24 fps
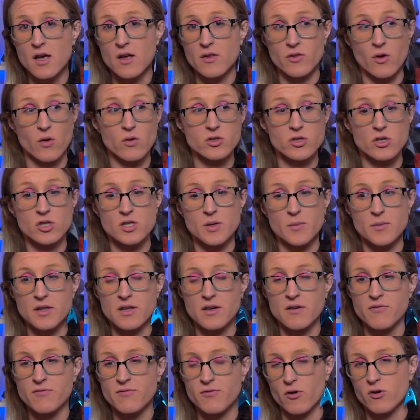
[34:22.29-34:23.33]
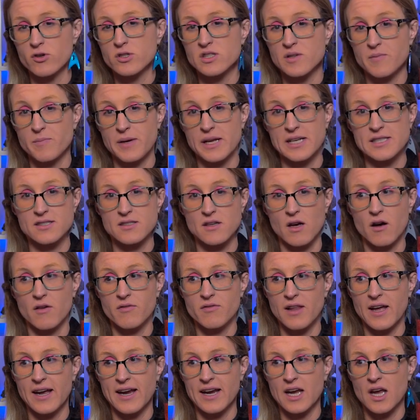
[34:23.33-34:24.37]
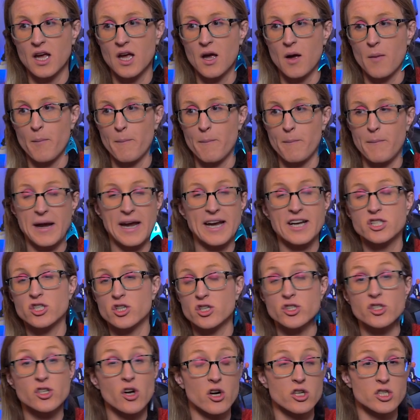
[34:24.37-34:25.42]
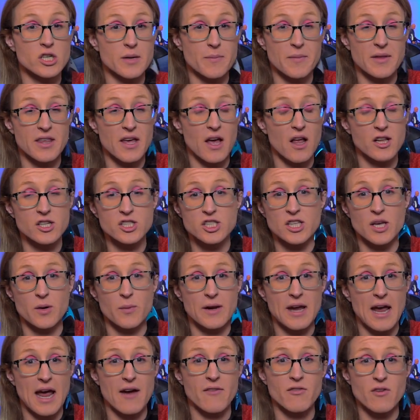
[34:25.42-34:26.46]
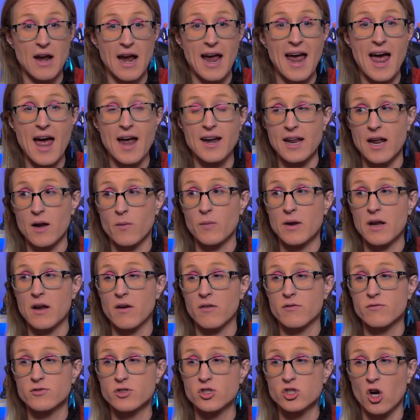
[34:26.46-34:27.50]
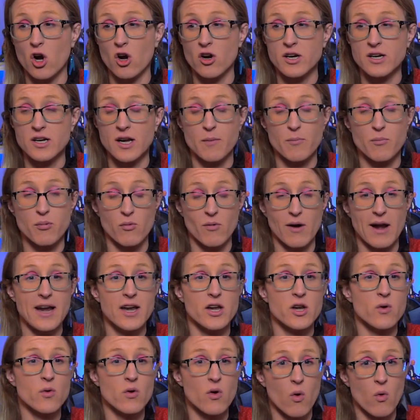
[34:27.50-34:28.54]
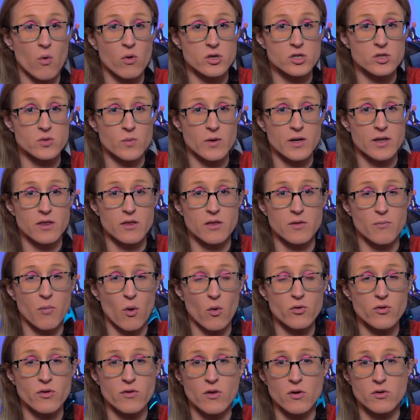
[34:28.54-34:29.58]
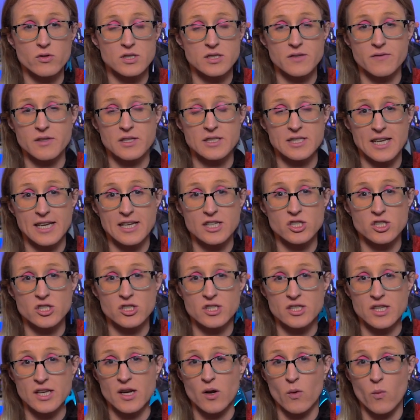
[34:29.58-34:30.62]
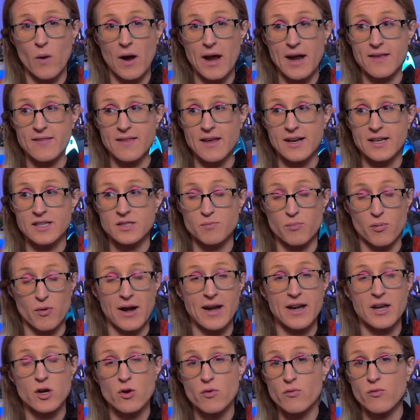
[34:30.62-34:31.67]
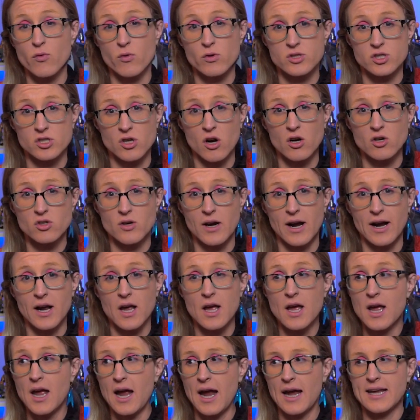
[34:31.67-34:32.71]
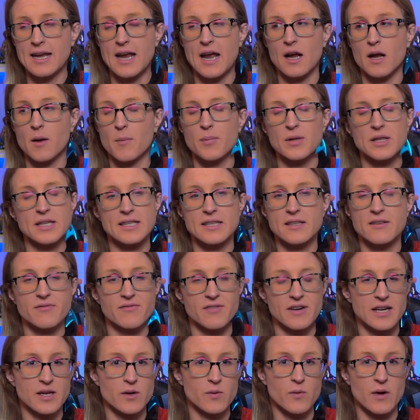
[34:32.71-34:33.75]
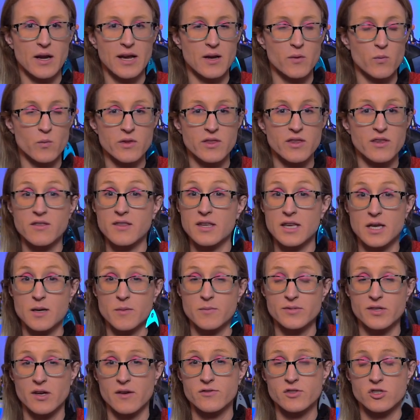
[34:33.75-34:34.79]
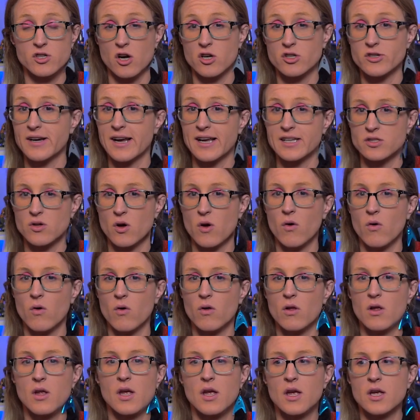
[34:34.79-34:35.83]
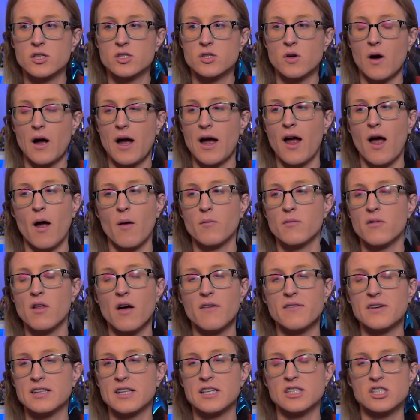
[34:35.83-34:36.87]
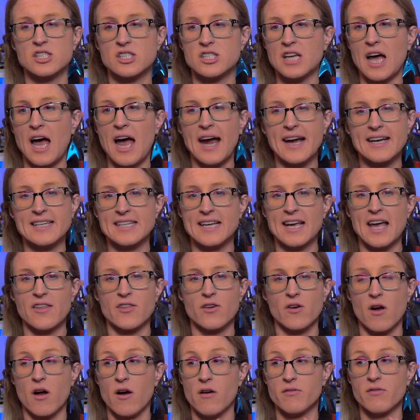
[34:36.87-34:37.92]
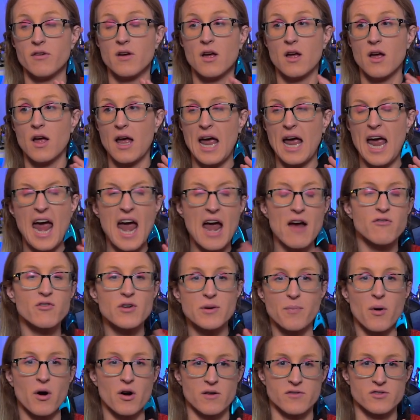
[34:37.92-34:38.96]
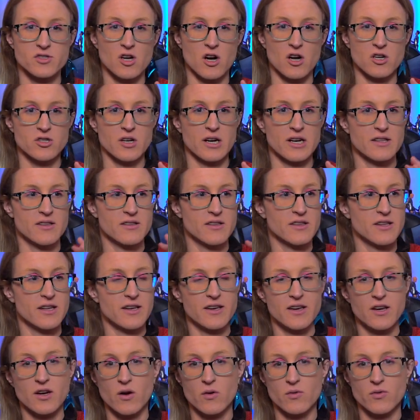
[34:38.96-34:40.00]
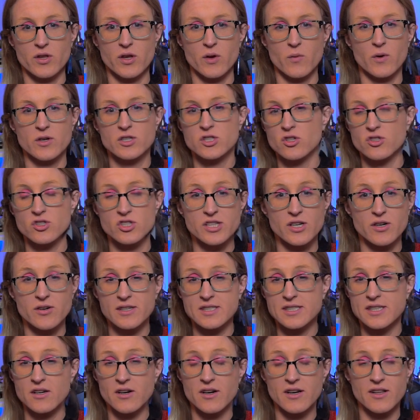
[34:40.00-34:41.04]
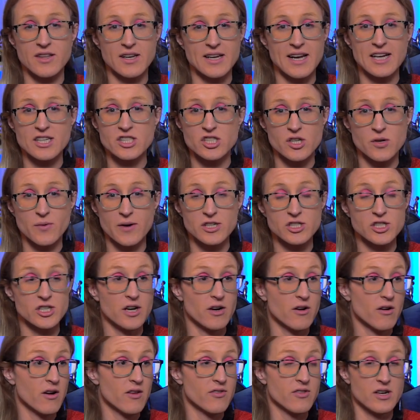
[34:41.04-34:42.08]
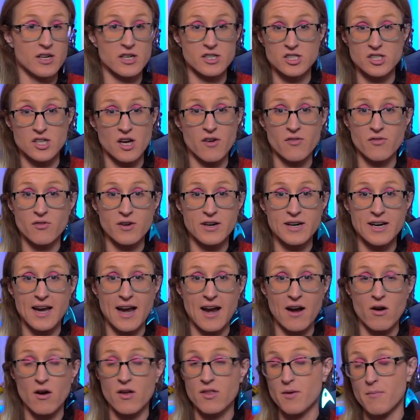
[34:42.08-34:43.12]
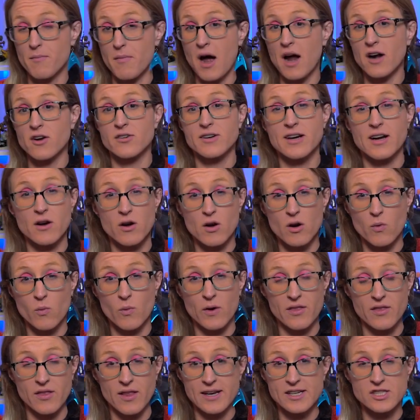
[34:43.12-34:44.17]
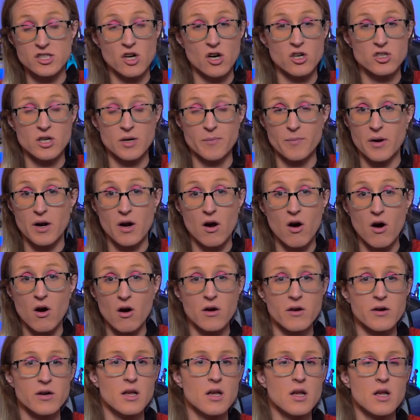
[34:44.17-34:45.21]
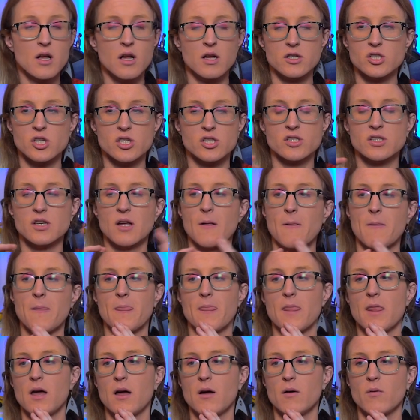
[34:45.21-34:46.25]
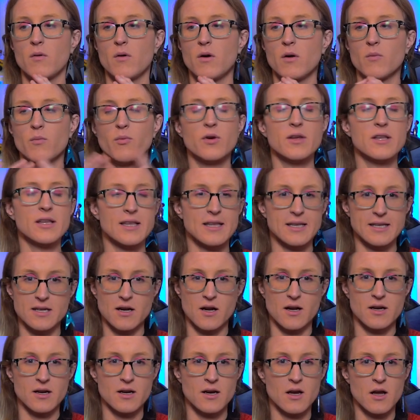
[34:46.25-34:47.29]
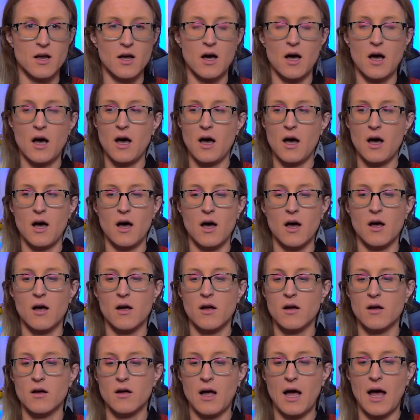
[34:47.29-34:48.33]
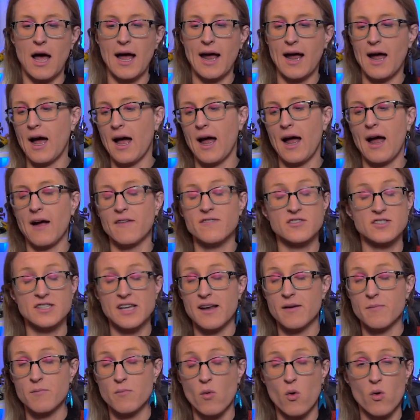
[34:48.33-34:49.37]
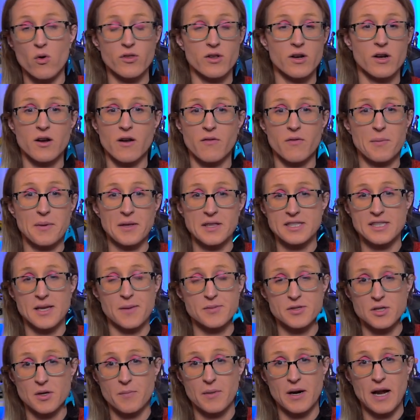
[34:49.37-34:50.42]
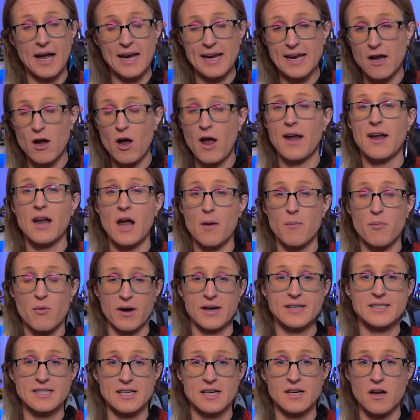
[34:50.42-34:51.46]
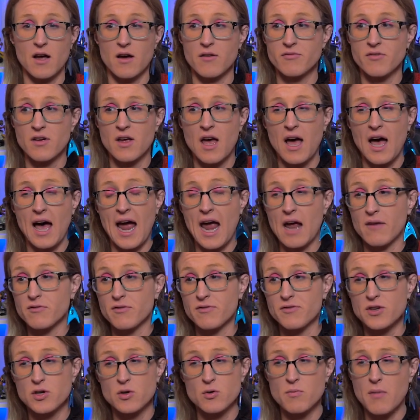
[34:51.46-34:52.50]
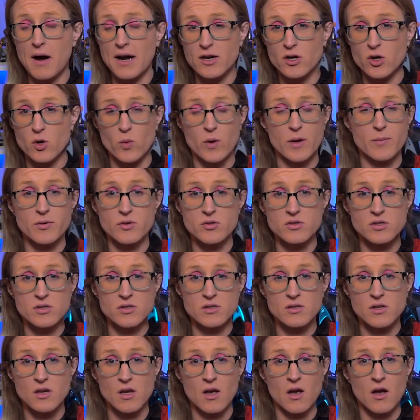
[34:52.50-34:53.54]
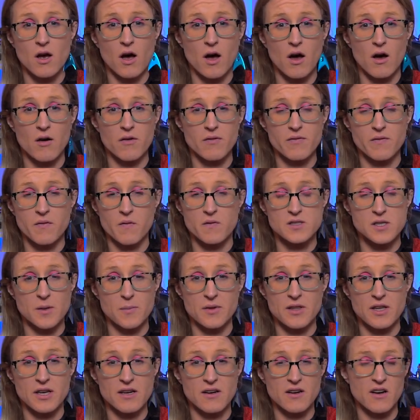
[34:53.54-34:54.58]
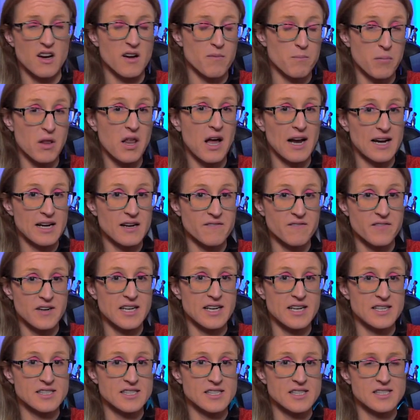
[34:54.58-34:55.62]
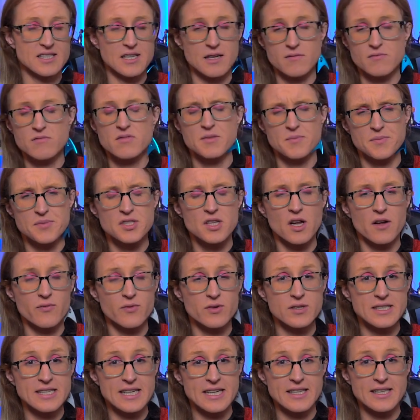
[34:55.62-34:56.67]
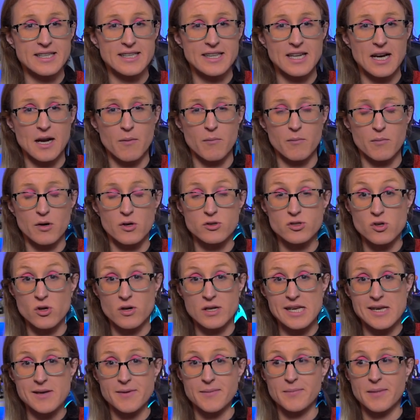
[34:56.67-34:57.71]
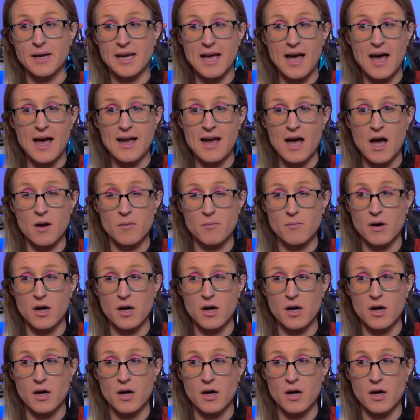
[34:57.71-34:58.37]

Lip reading: Those are some of the first bits of like major Star Trek mythology that we ever had. And we have charted a brand new course with both of those civilizations in a way that is brand new for Star Trek and yet completely fitting in with the themes of Star Trek as a whole. So I'm loving this tying together of every part of Star Trek, the original series era, the Next Generation era, the Discovery era, the modern era with like Star Trek Picard, just brilliantly done. I've said more than enough about this episode, but I cannot praise it enough. I have a few minor quibbles of some of the plot conveniences and some stuff with Tilly that I'm sort of keeping my eye on.